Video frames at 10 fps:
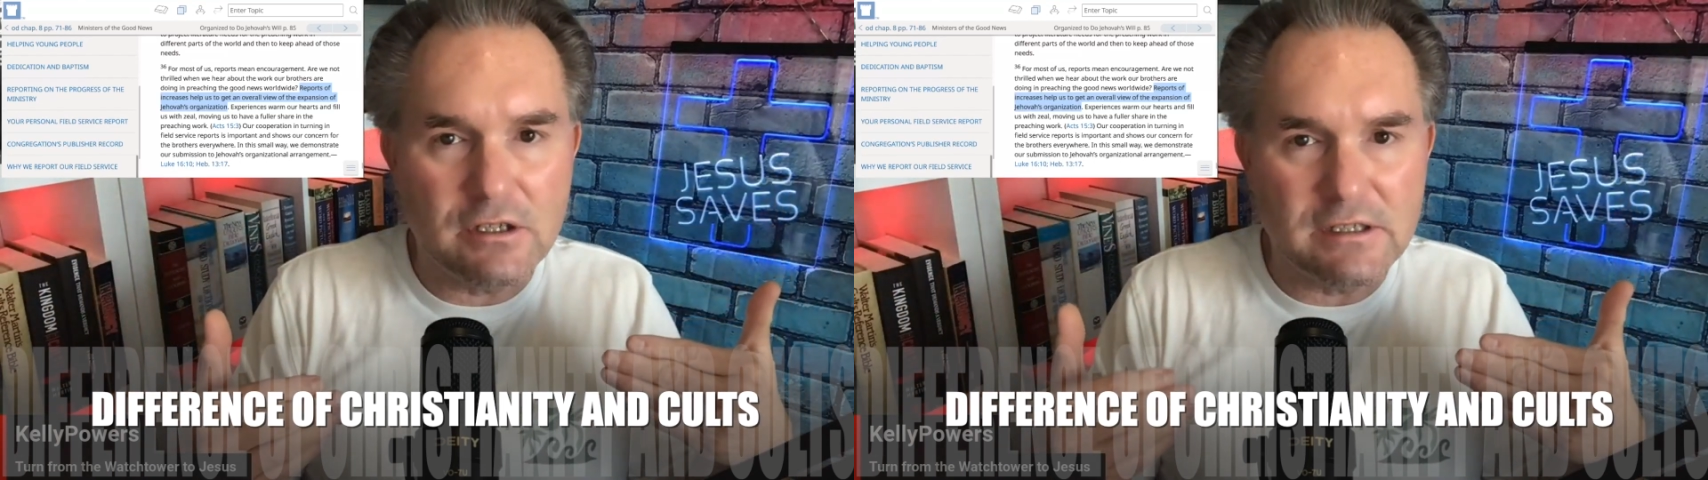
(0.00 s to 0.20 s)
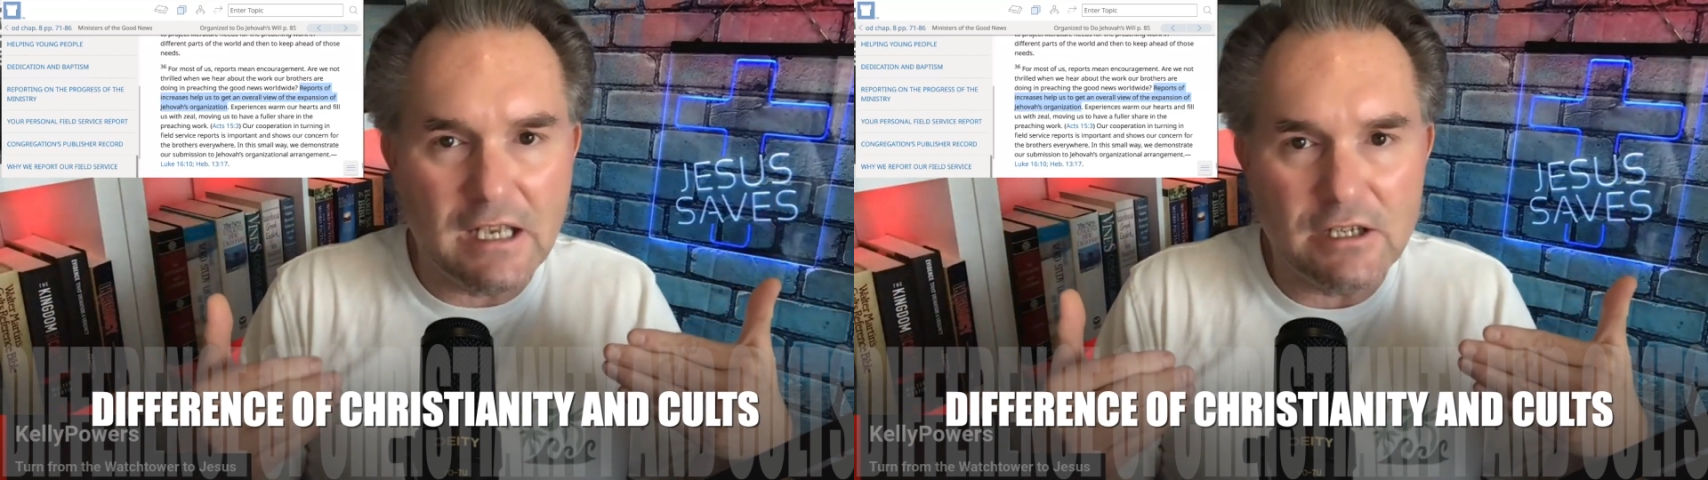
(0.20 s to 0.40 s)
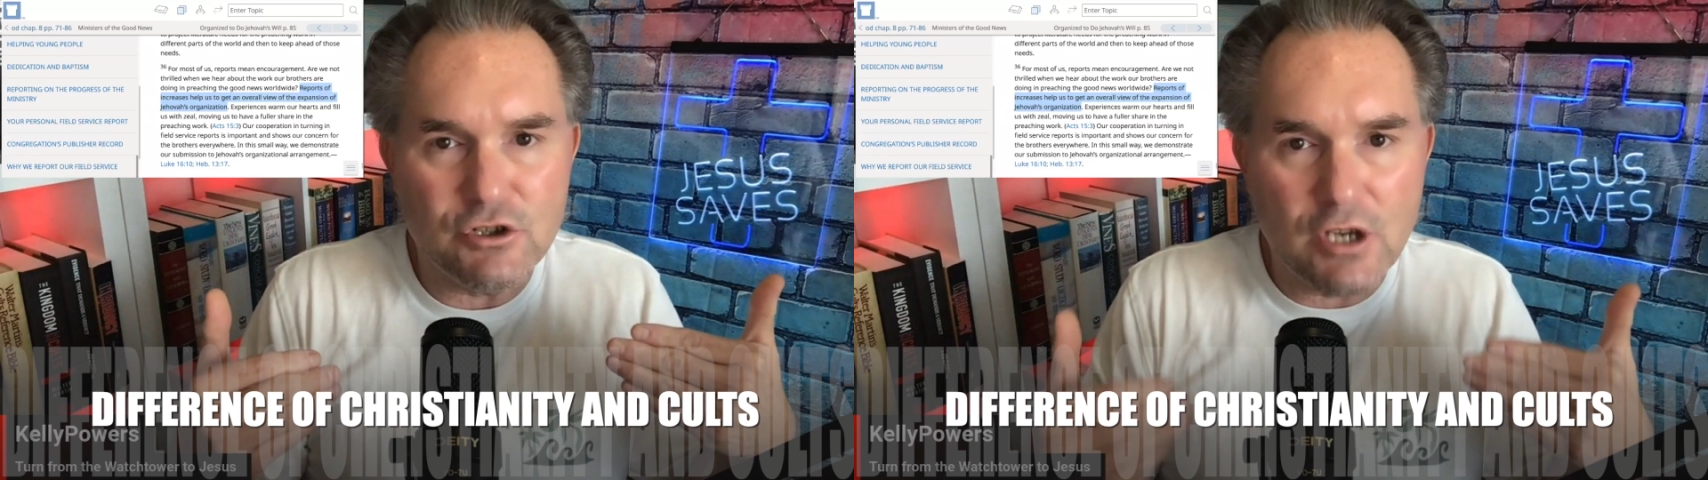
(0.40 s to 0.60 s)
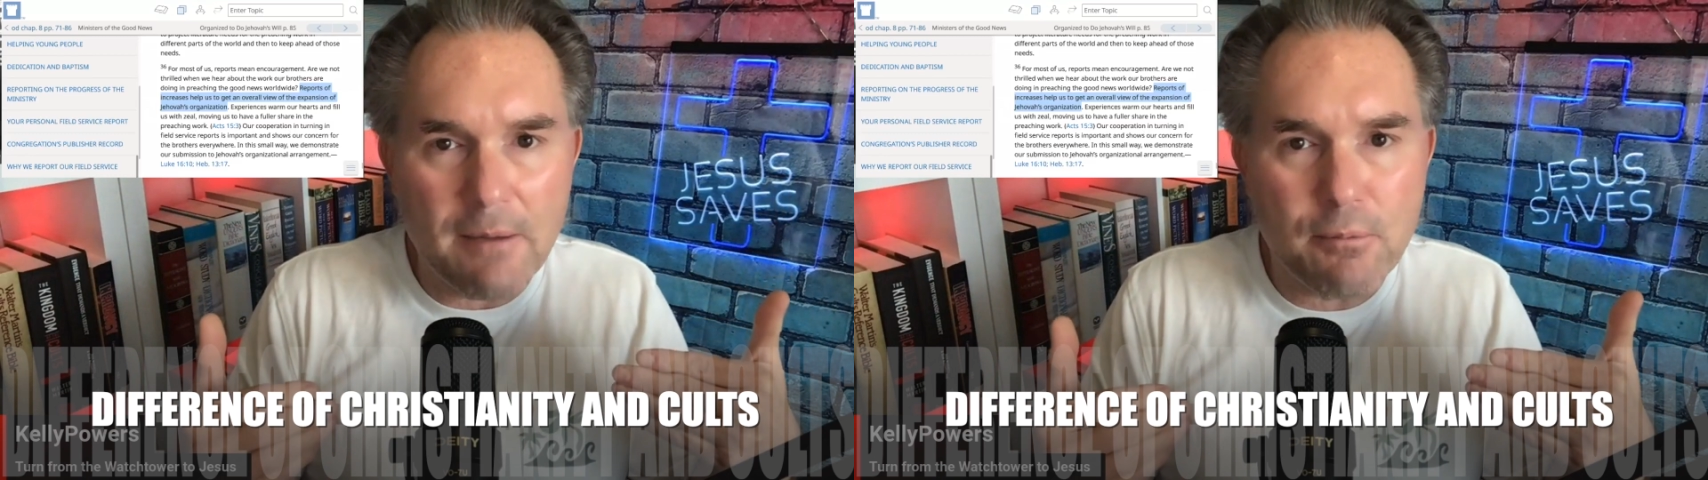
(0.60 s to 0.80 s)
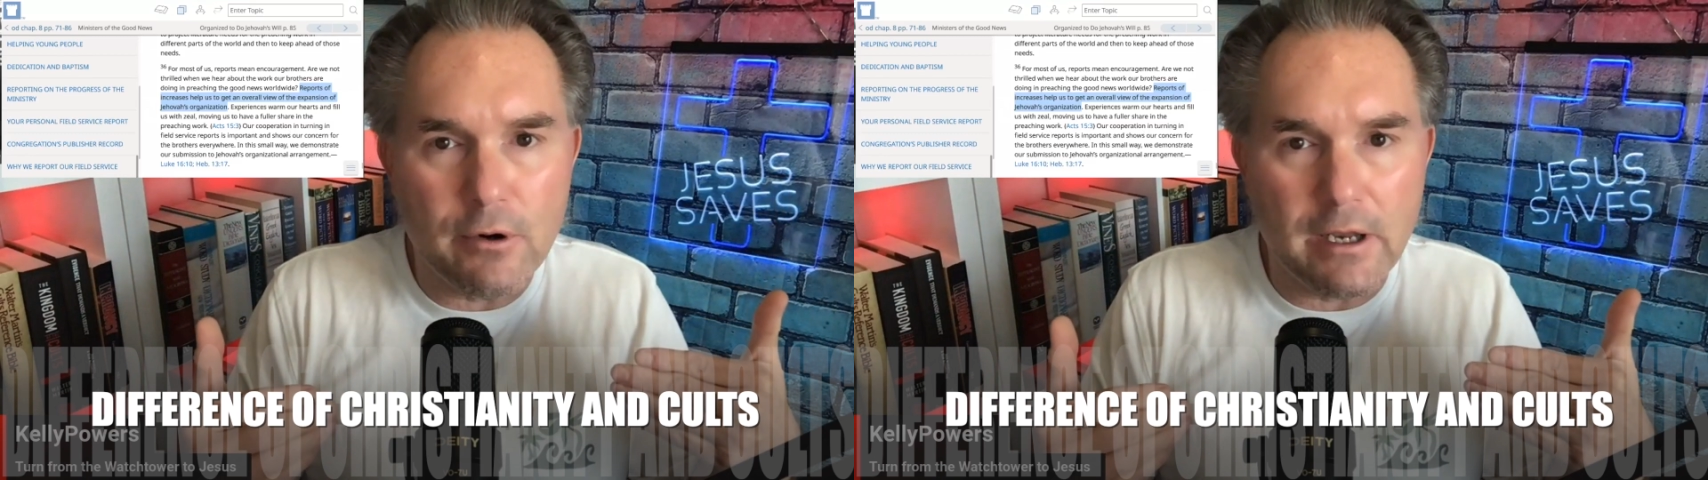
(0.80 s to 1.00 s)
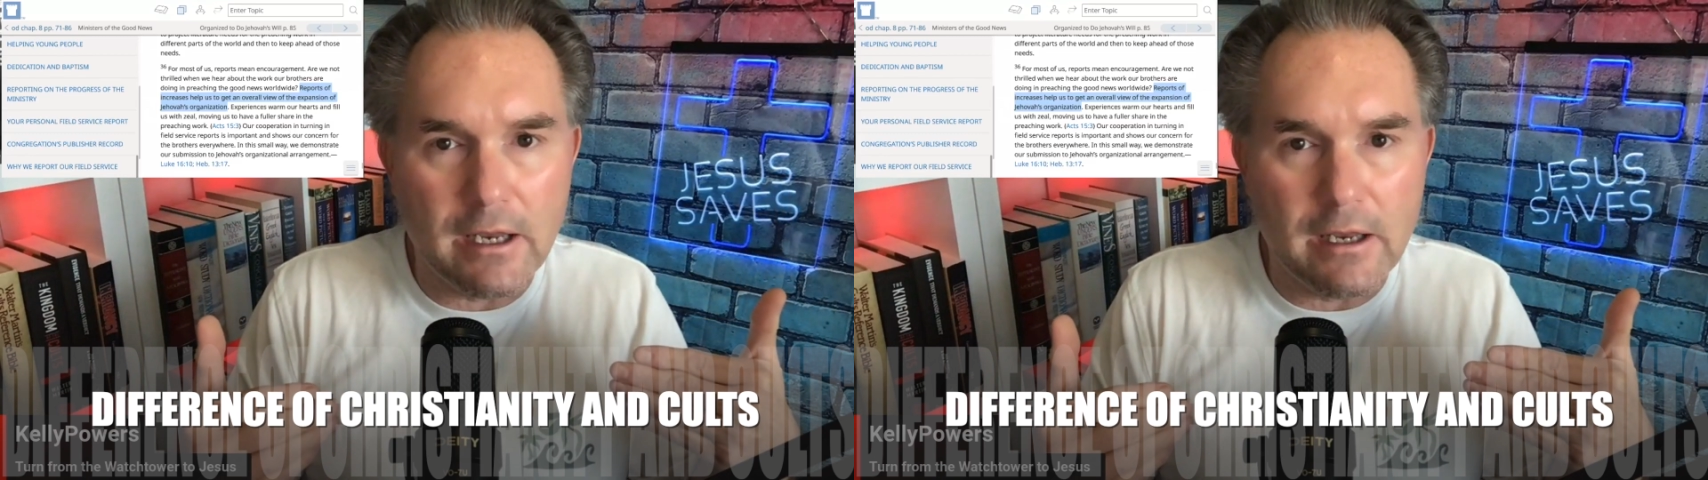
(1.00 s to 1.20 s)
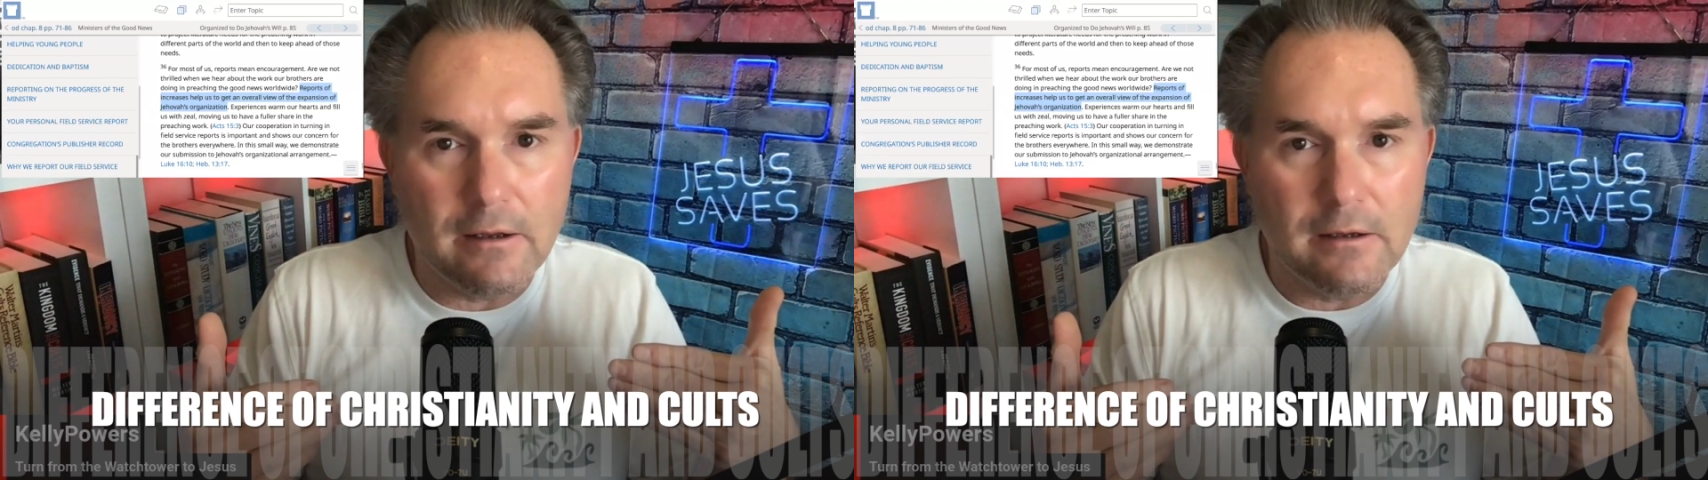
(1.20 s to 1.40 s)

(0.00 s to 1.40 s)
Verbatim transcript: is at jeopardy.